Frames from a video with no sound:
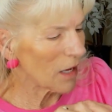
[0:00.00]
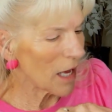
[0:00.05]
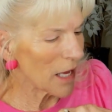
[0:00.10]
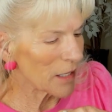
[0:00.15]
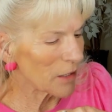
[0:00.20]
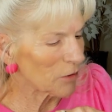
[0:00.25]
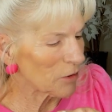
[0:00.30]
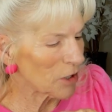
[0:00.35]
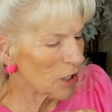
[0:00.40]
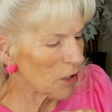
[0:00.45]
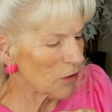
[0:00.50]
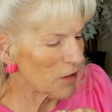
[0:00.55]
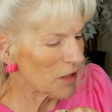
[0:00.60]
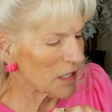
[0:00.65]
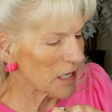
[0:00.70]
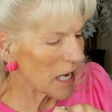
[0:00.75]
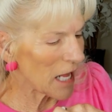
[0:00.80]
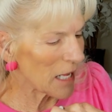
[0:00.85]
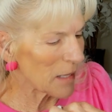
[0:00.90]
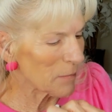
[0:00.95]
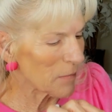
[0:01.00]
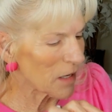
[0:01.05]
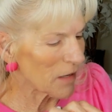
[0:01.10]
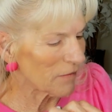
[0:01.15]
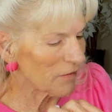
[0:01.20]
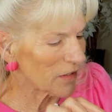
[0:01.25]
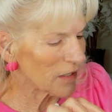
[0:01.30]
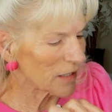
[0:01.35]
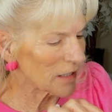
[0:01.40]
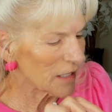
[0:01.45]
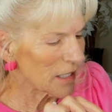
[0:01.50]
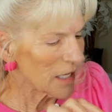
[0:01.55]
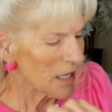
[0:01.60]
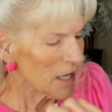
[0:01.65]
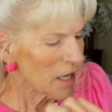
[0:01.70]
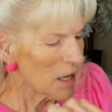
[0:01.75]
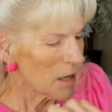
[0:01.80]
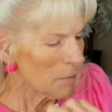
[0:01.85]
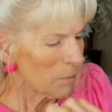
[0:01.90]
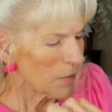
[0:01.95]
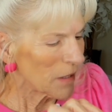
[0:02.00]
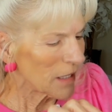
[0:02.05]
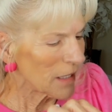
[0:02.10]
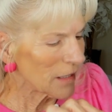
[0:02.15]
I don't know the name of it, but